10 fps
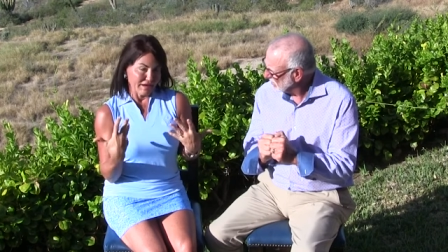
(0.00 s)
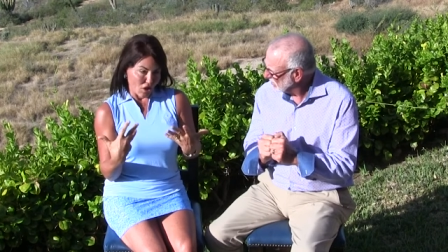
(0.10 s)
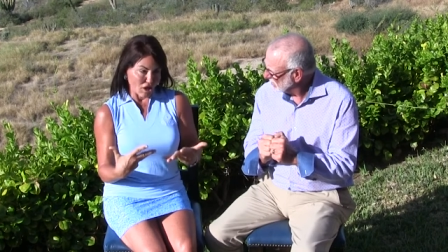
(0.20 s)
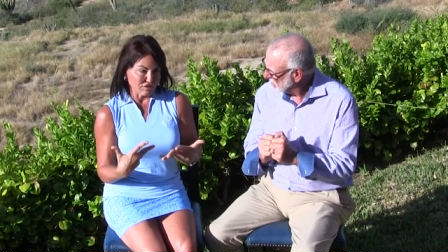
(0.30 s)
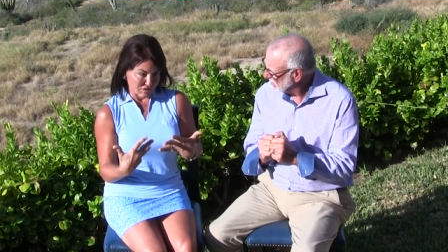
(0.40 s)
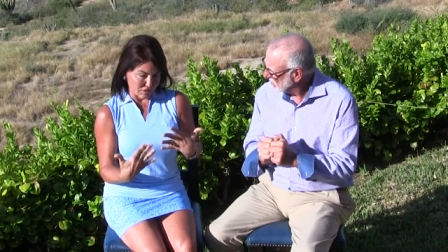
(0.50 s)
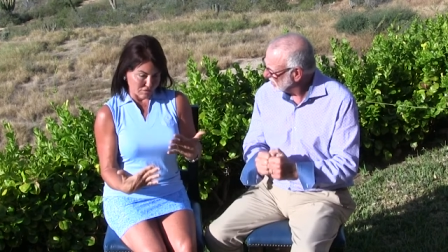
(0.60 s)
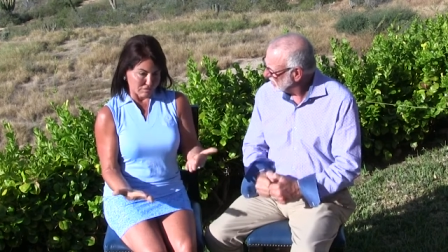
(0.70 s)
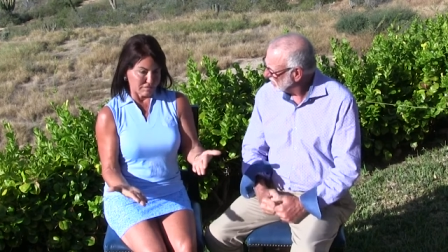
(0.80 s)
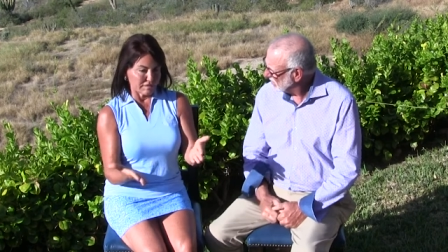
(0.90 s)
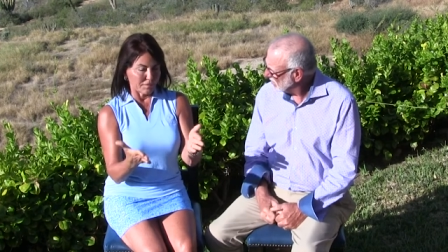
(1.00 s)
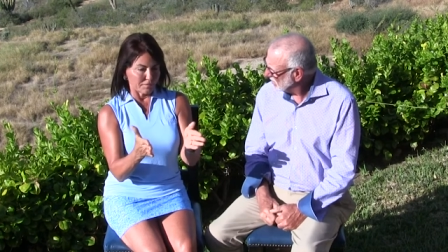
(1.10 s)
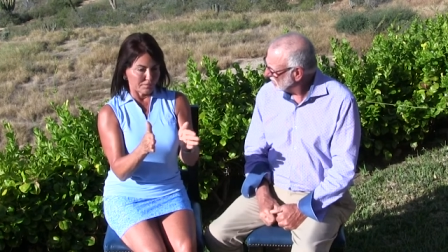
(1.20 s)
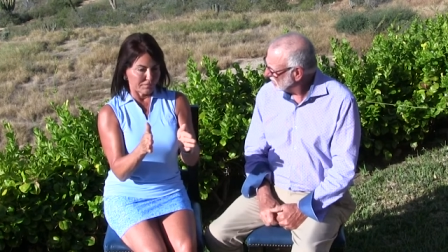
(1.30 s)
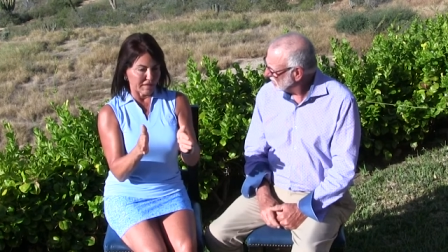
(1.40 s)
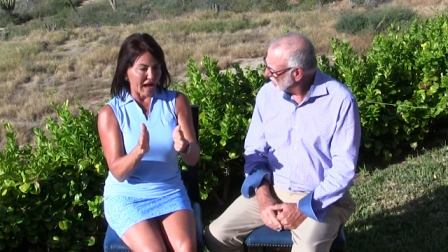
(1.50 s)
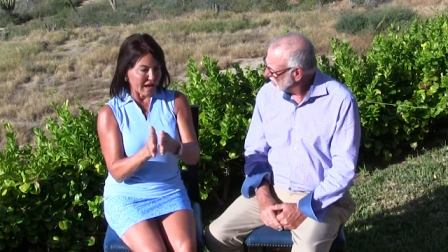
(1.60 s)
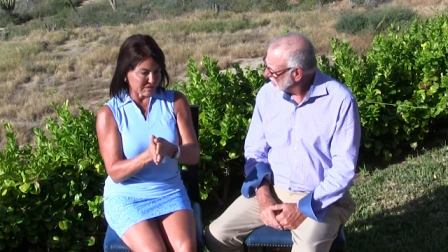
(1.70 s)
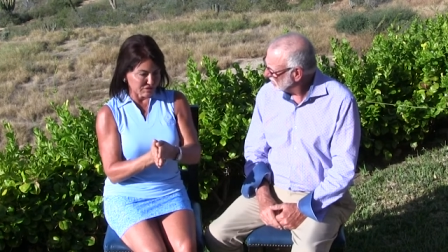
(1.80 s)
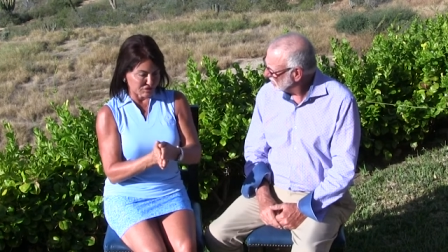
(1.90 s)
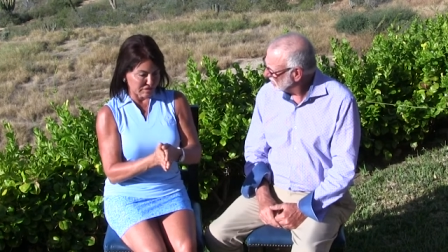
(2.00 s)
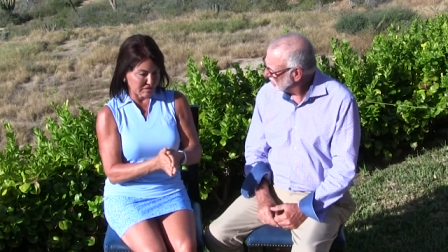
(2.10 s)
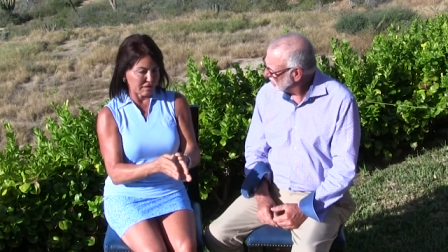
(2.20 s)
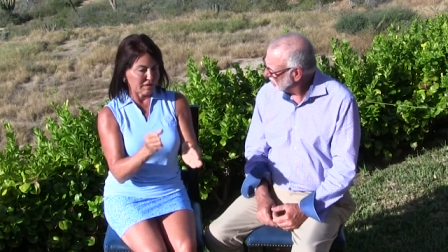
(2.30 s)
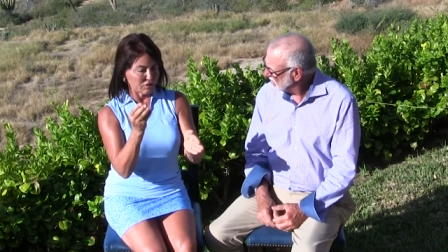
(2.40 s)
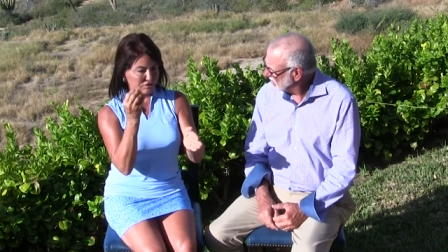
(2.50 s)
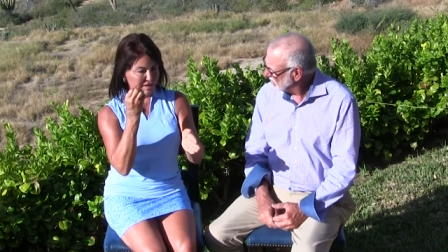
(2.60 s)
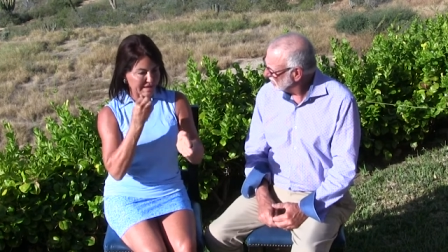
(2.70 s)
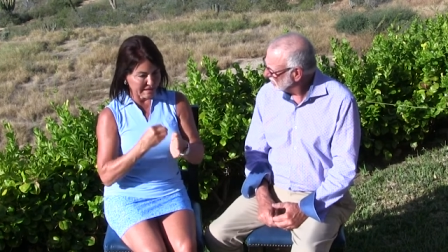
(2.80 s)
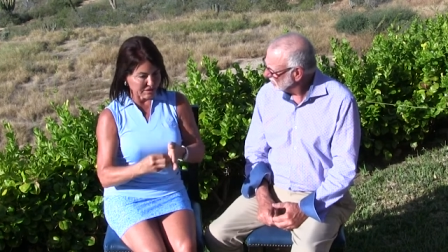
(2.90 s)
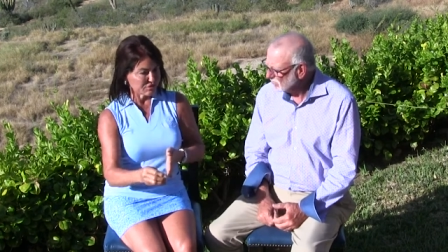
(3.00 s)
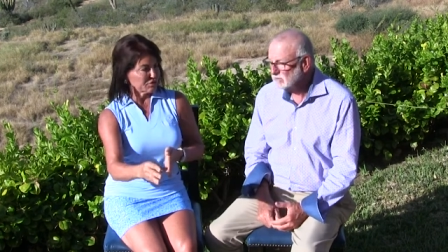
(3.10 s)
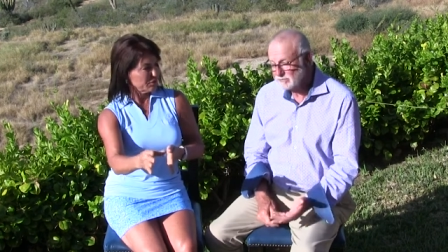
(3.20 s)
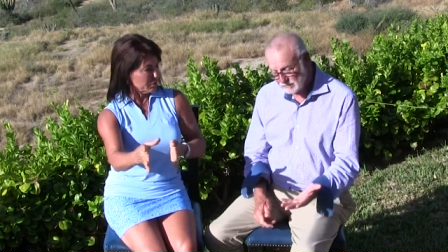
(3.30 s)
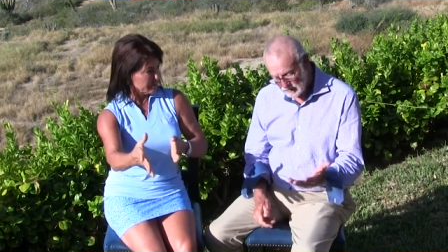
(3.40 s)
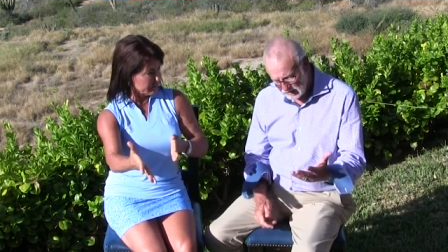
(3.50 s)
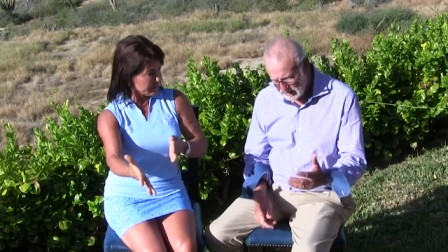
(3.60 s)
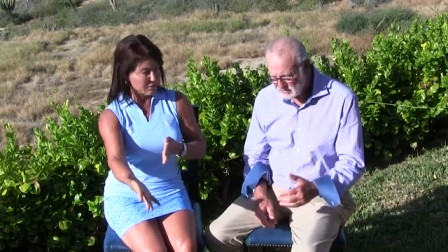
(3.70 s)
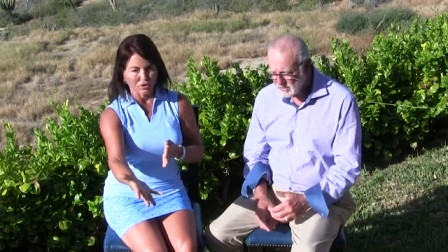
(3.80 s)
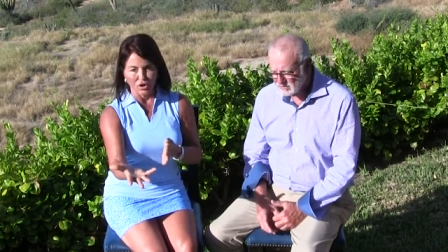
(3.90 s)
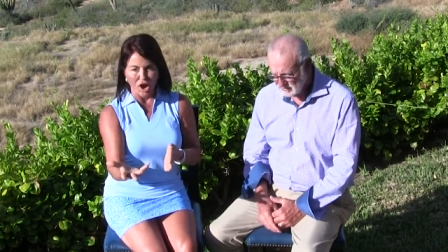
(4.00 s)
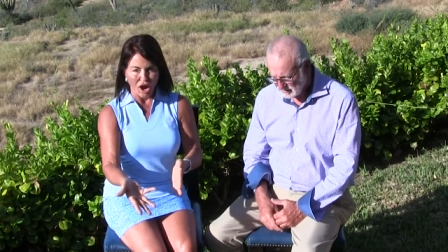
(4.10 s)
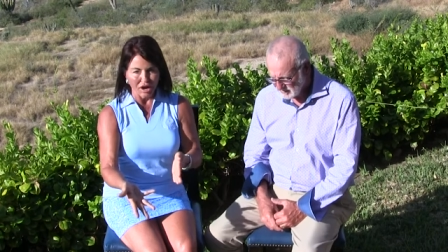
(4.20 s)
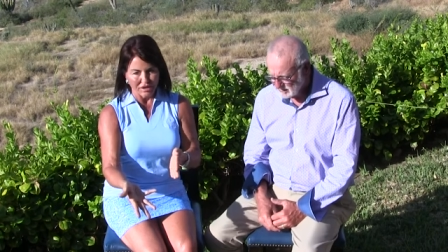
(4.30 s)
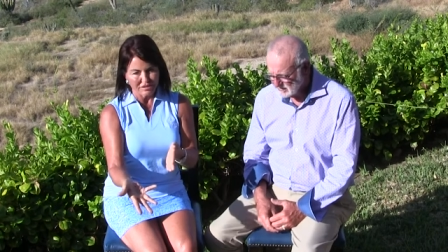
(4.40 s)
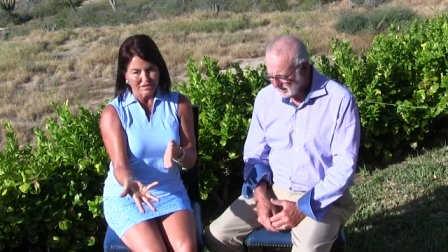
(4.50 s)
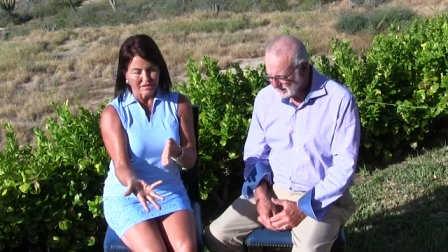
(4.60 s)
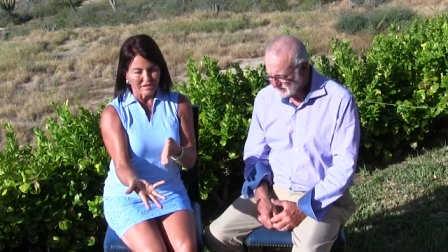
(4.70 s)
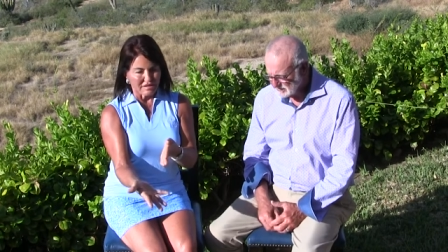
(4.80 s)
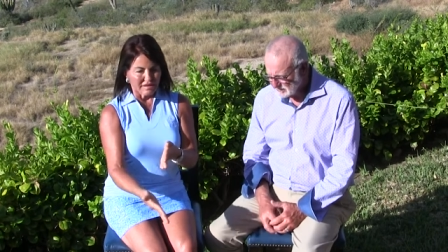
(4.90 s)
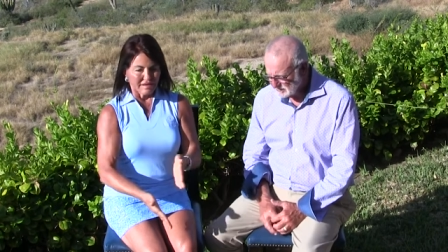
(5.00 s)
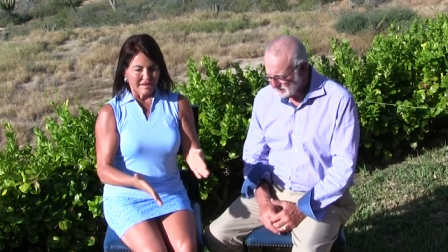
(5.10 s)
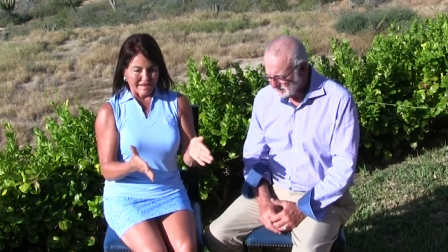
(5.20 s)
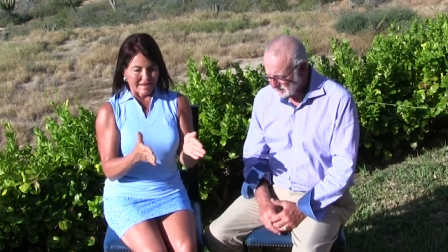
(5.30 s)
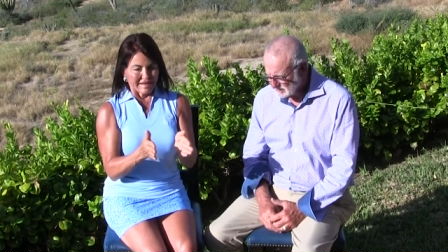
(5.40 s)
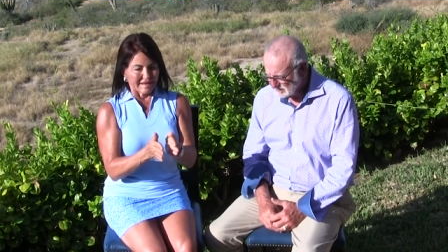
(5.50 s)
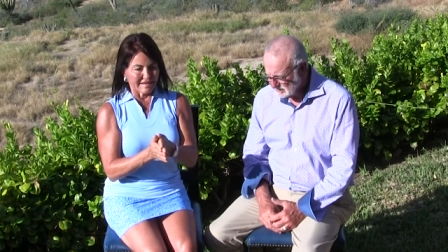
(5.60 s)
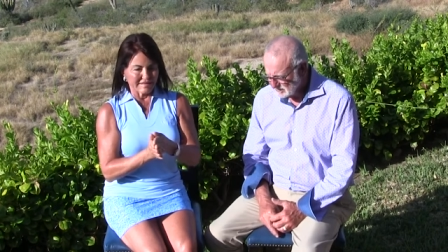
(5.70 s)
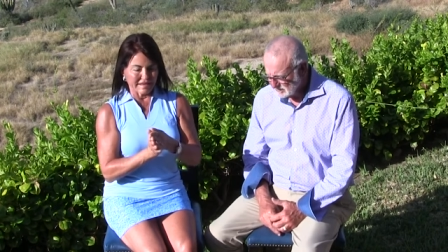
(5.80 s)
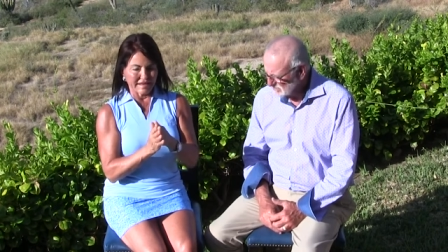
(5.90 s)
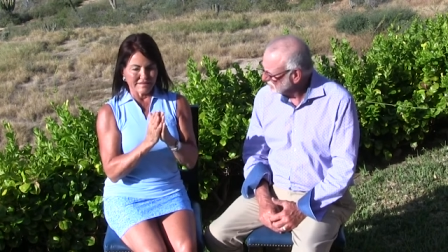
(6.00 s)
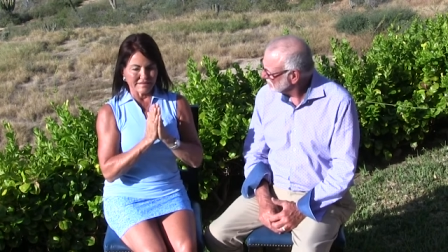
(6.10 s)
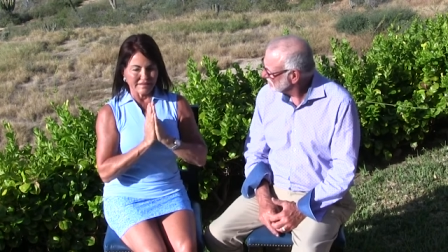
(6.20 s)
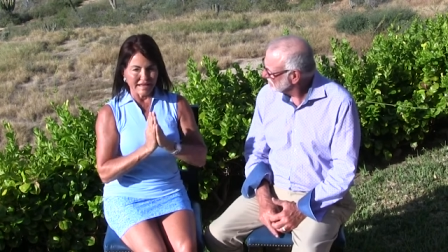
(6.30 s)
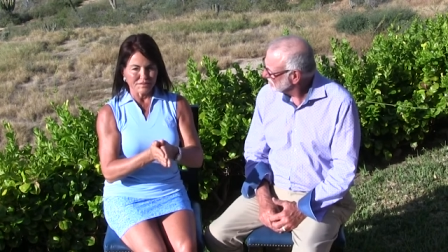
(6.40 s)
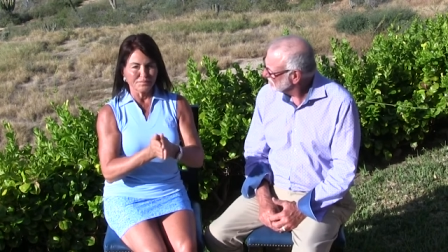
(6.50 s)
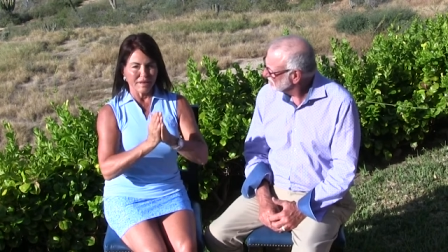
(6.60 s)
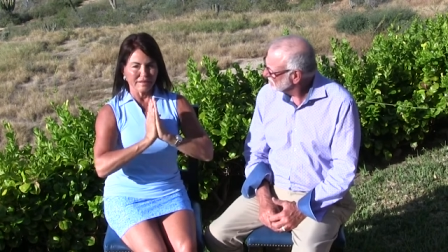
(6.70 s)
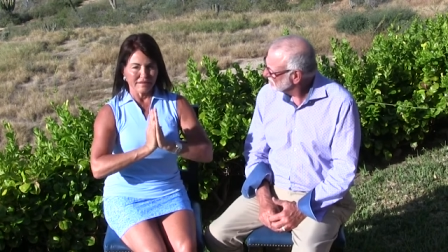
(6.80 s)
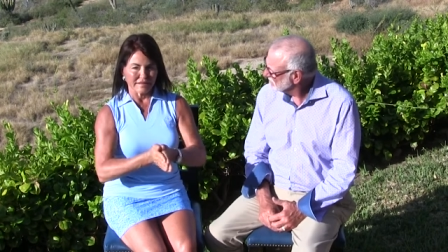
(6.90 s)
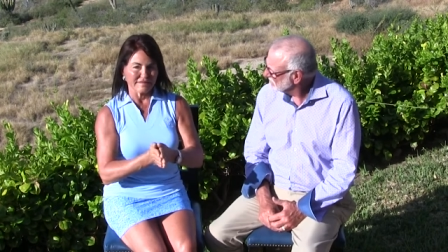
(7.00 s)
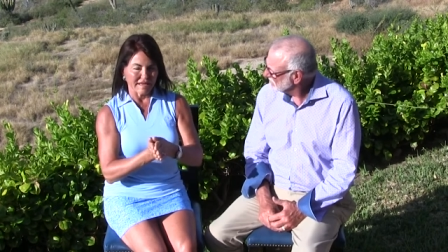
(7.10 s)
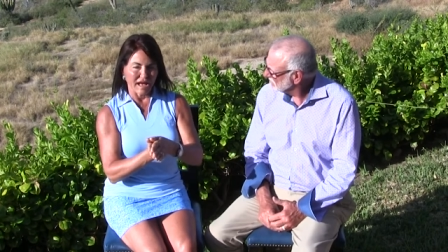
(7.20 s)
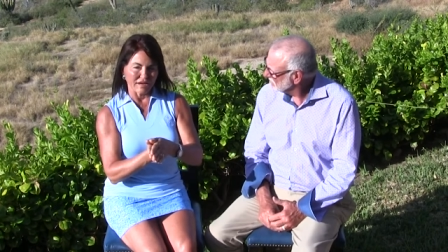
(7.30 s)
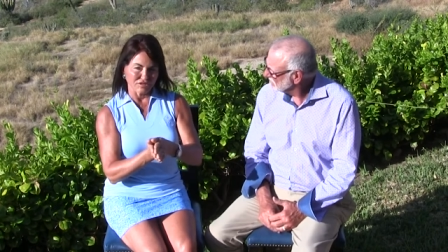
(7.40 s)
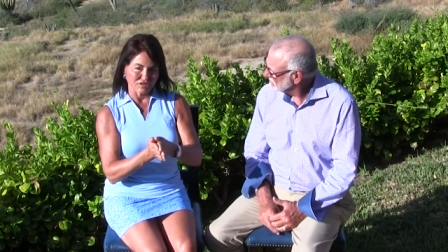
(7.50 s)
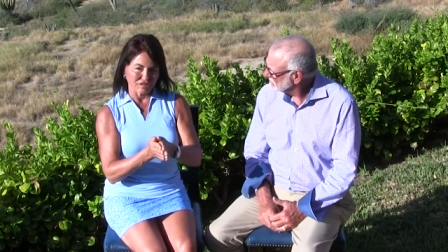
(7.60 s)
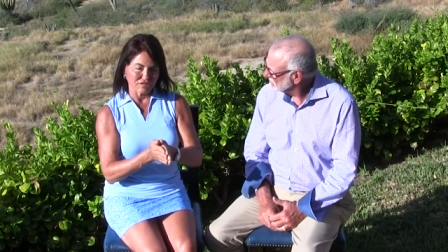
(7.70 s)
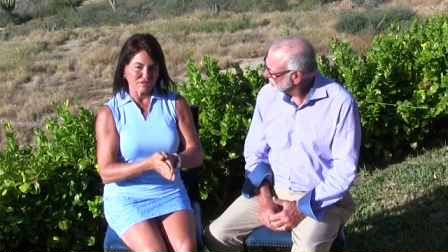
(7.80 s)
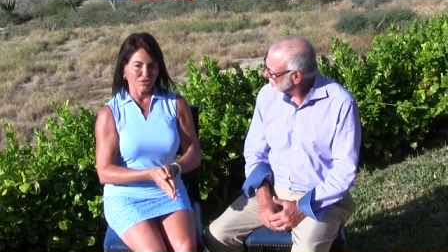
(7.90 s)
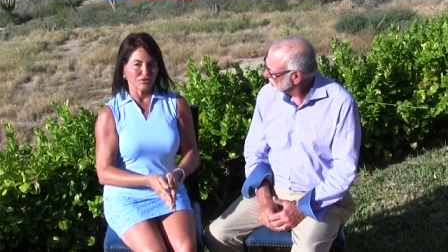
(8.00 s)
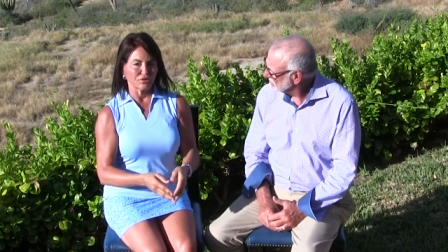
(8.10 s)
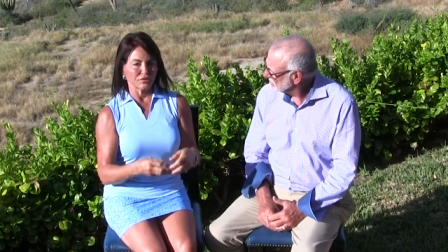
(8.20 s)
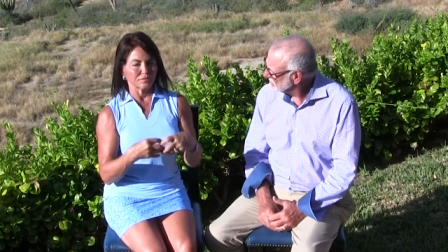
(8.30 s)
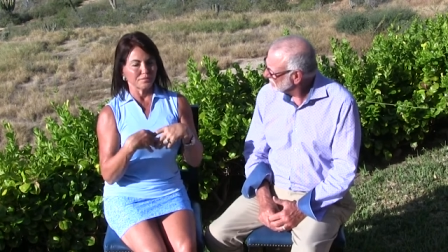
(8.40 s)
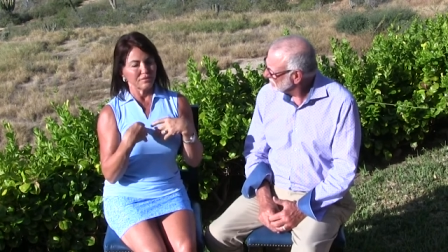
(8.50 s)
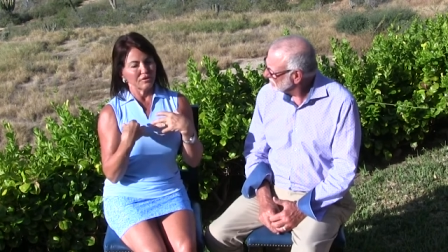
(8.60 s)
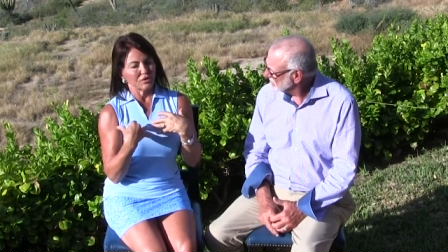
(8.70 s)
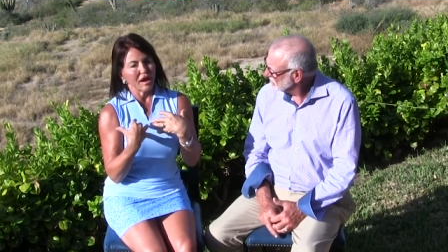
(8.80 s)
and also the the oxygen that you're taking to your less your oxygen. heart is it's less blood, less oxygen. So you're you're